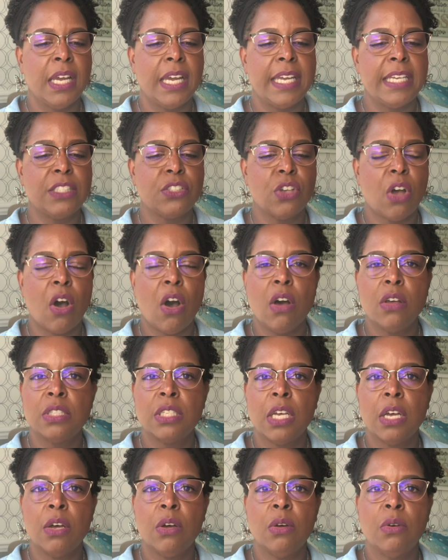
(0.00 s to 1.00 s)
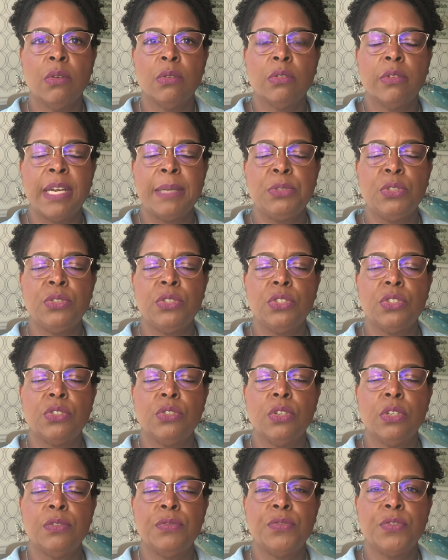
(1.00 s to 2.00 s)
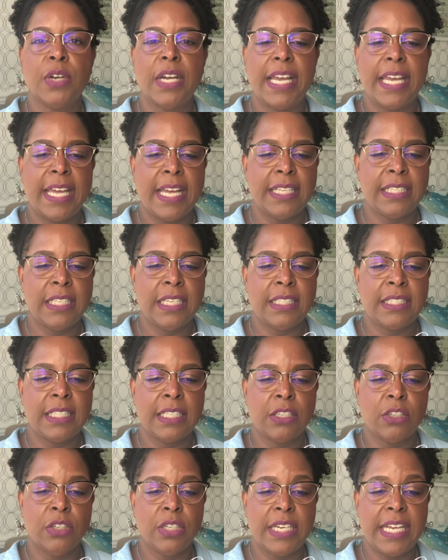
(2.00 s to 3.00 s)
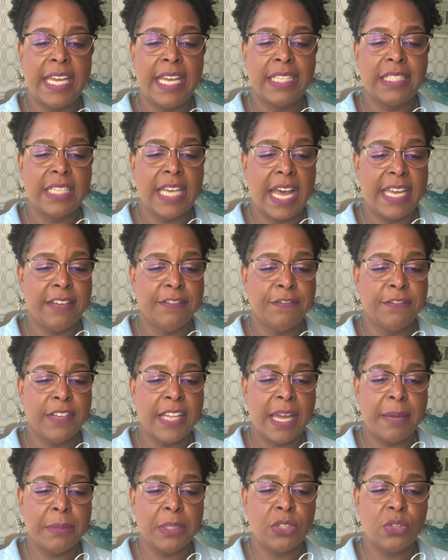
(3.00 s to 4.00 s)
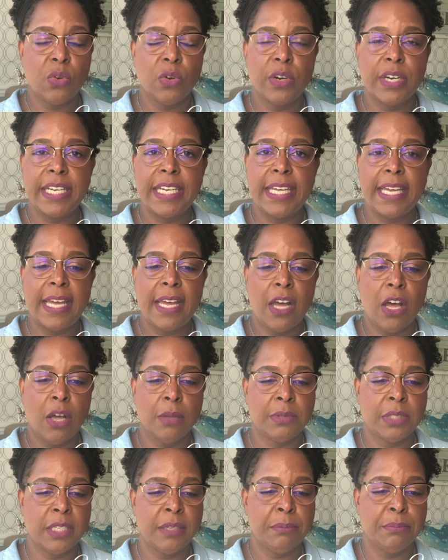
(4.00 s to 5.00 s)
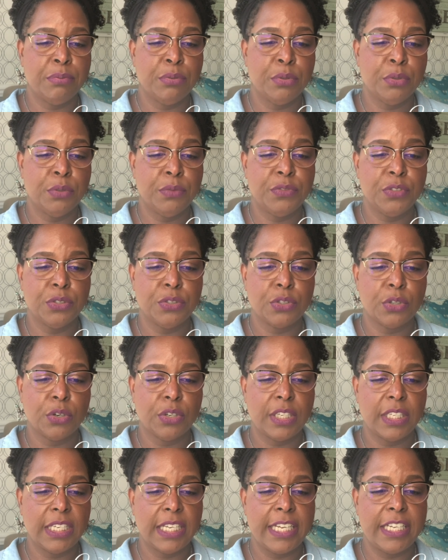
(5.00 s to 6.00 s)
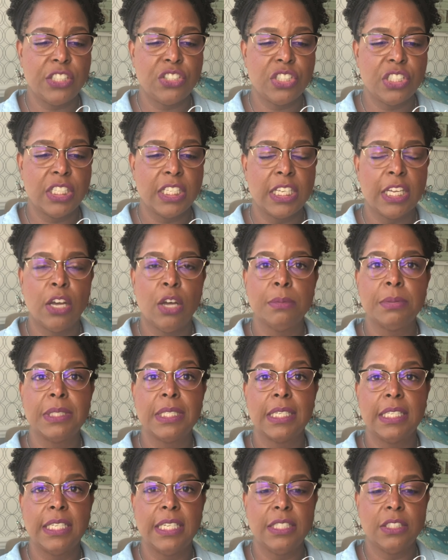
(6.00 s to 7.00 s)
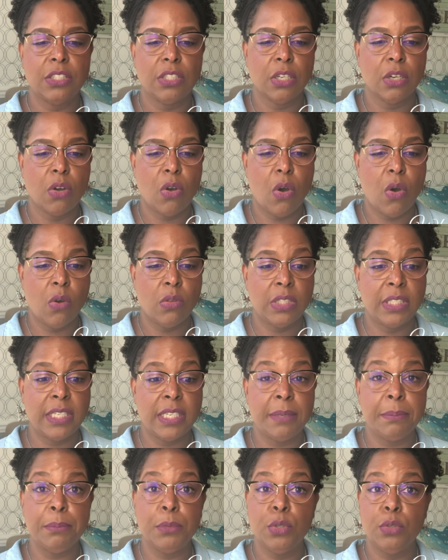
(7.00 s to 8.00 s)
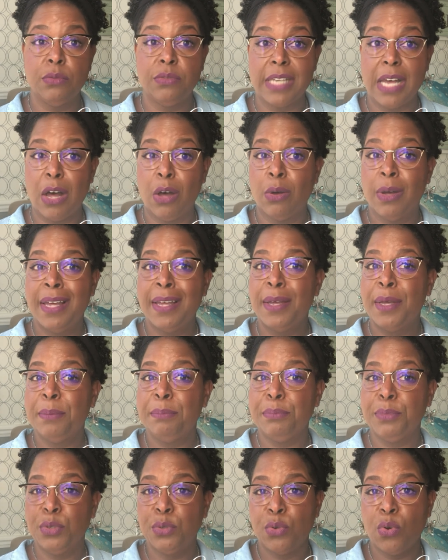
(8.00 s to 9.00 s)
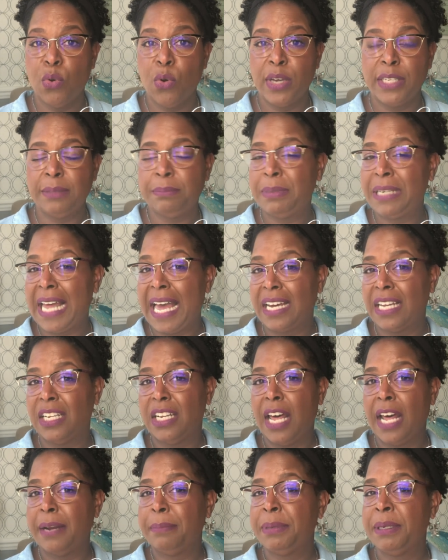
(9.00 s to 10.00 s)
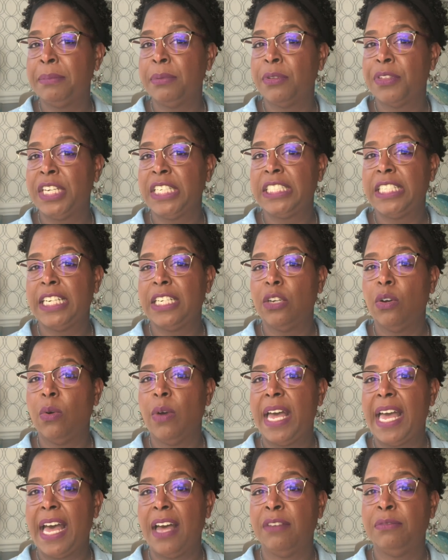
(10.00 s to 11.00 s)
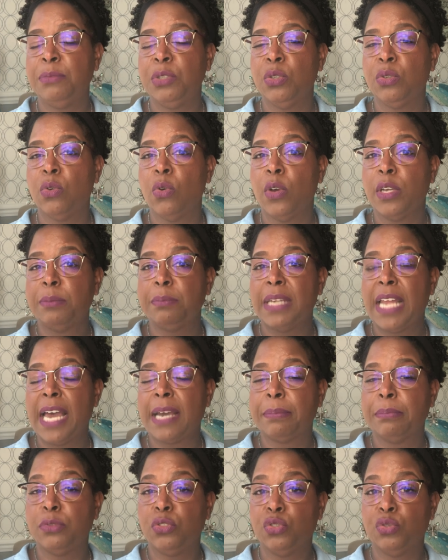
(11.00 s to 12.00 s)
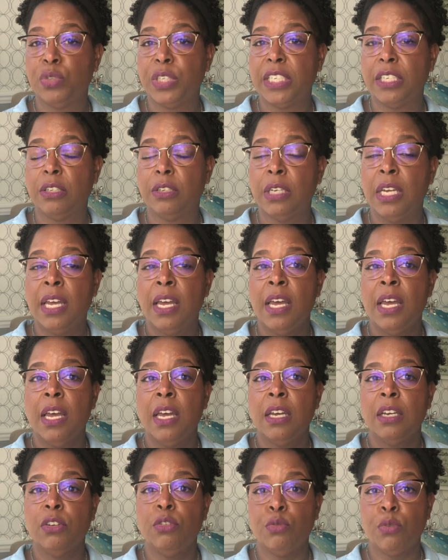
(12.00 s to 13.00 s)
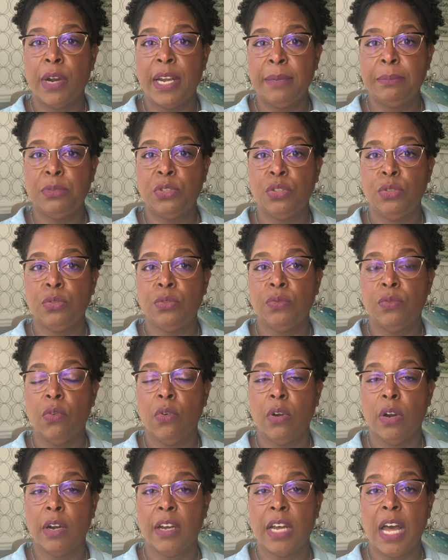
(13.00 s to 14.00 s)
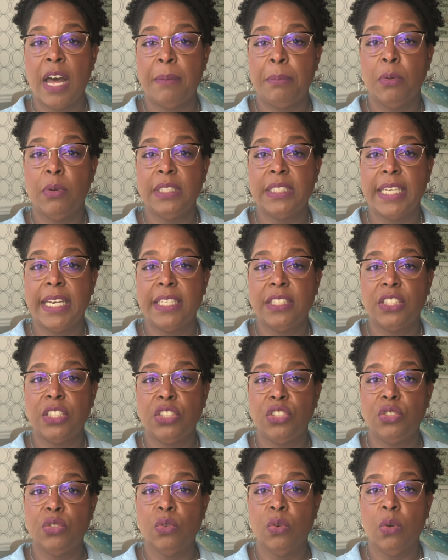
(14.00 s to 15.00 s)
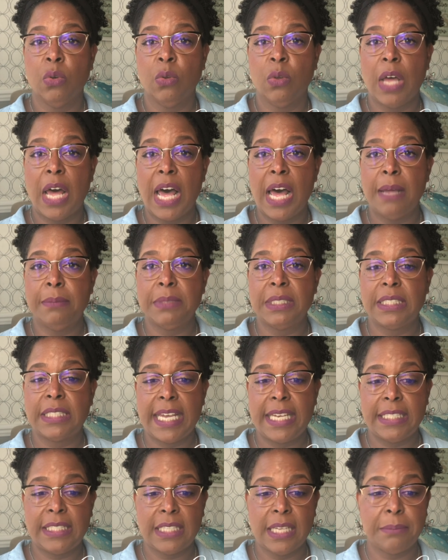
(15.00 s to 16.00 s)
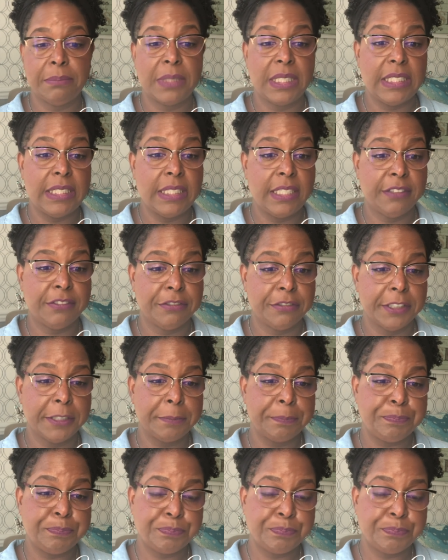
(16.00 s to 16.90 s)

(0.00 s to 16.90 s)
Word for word: It's also, grape juice is good for, it's a good anti-inflammatory. It helps improve your circulation. It helps to cleanse the colon. It moves out mucoid plaque. A lot of people think they don't have mucoid plaque, but drink grape juice for a couple of days and you'll um, say something different.